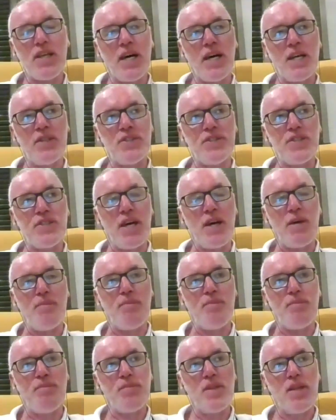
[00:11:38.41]
and
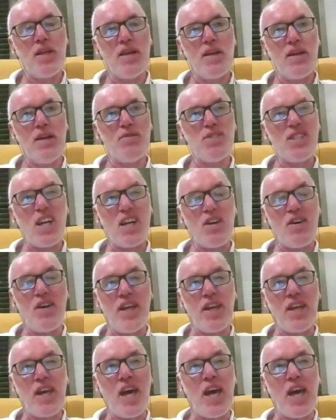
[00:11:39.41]
it was that kind
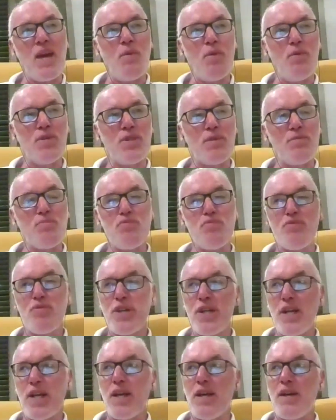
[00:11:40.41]
of game. It was a
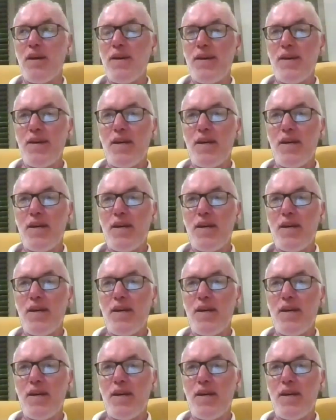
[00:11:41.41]
pretty